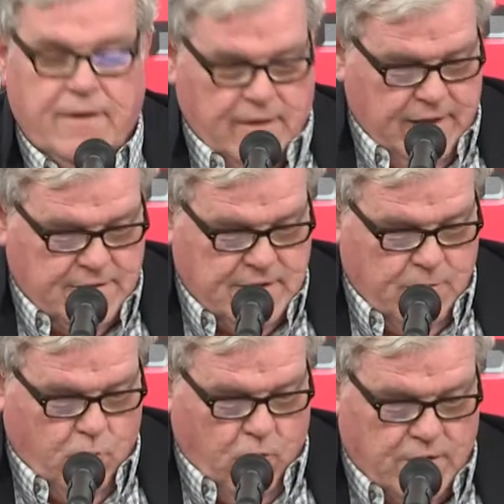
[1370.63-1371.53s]
at least
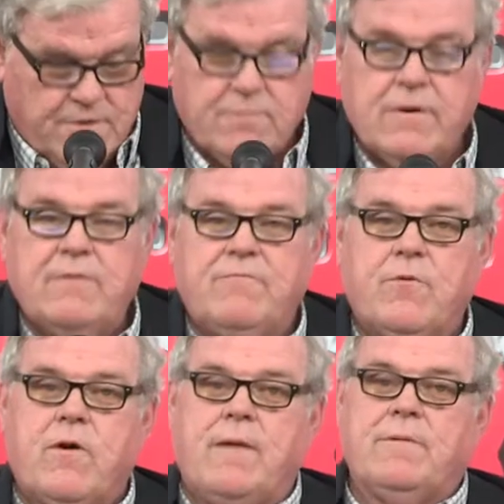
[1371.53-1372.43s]
in wards 3 and
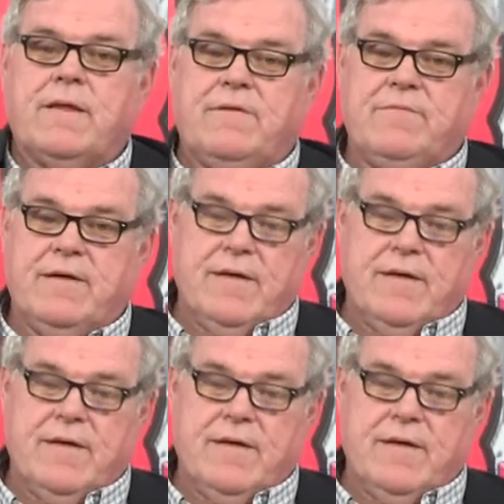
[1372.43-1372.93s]
4, I believe.